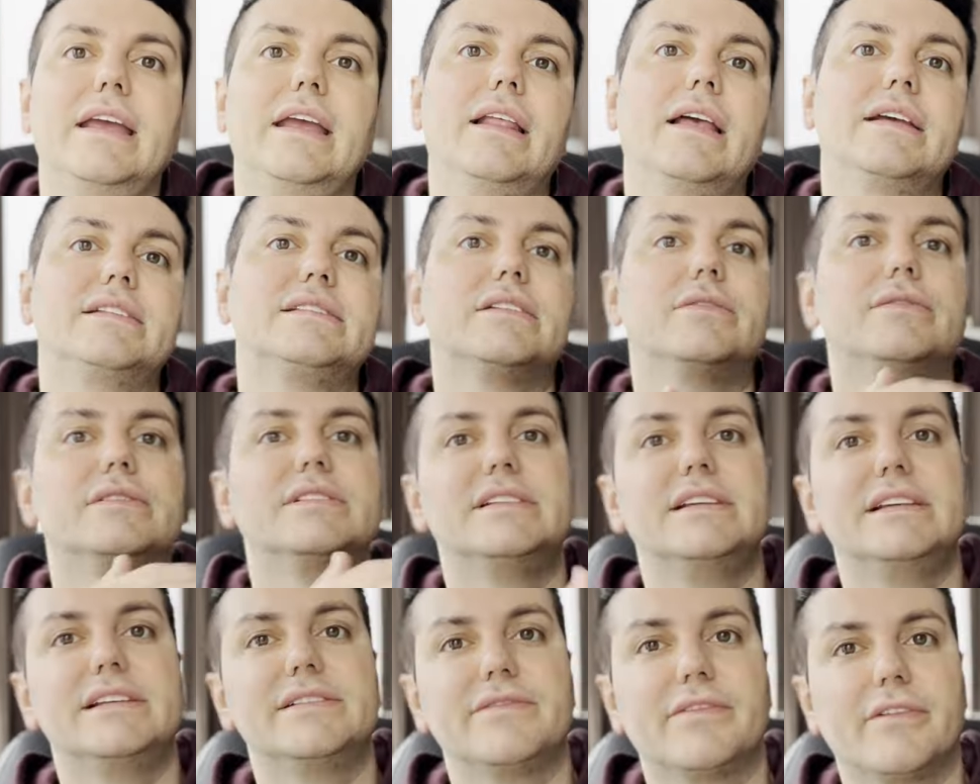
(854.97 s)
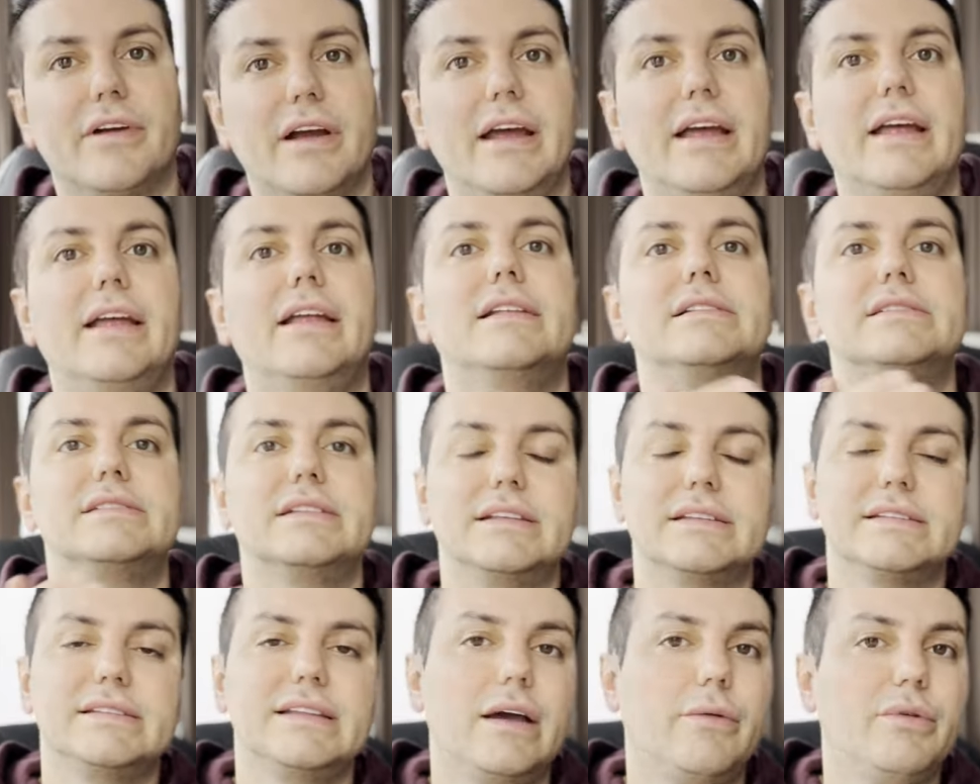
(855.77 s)
He likes to go and see his friends and
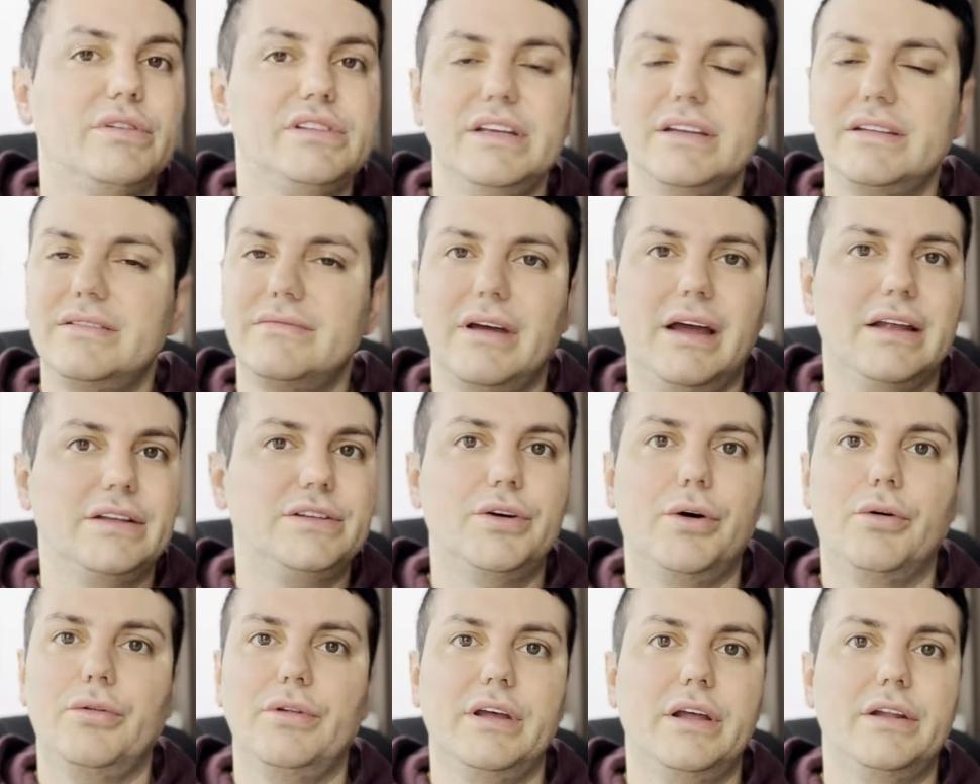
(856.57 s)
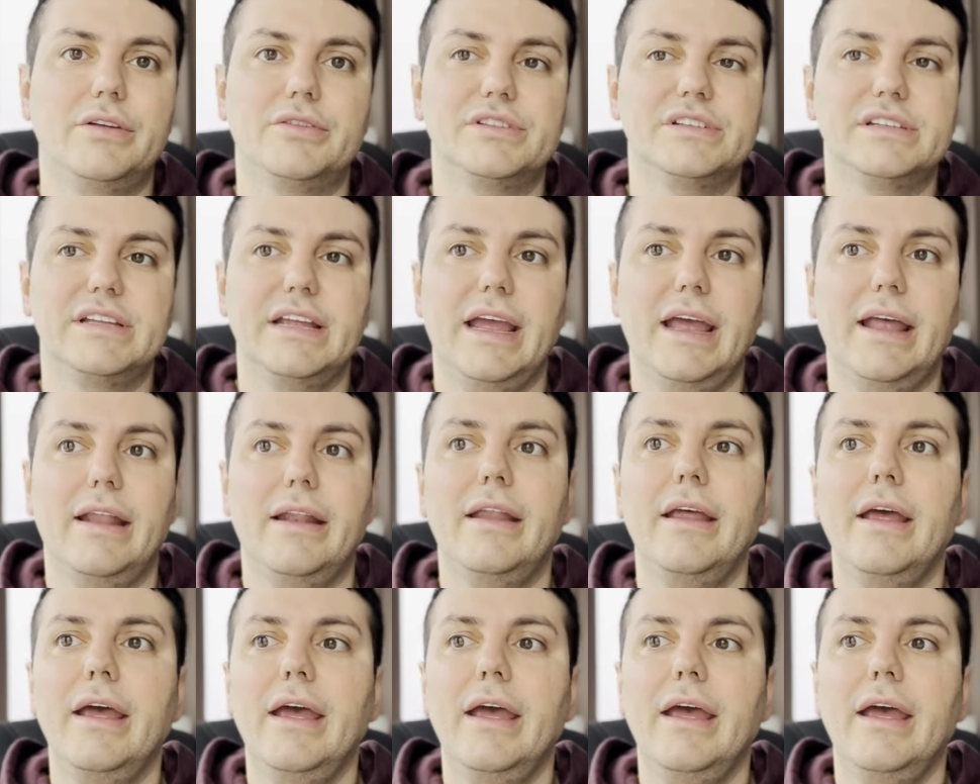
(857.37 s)
this and that, which I totally understand.